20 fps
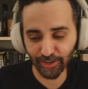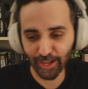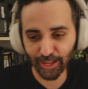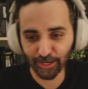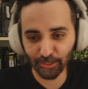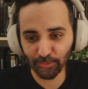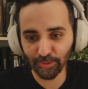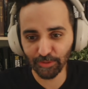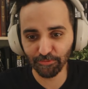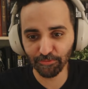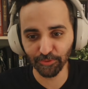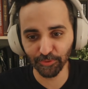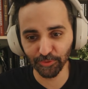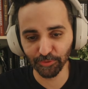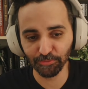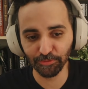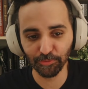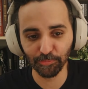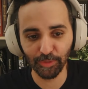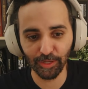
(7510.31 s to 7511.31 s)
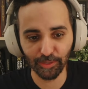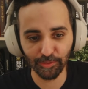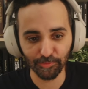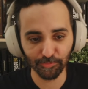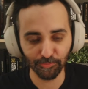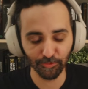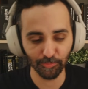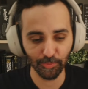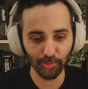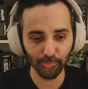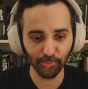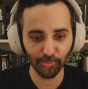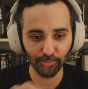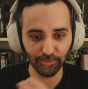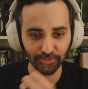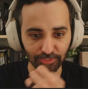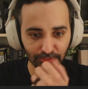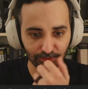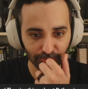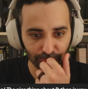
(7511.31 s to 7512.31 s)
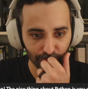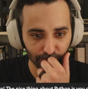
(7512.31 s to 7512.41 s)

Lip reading: adequate for my purposes.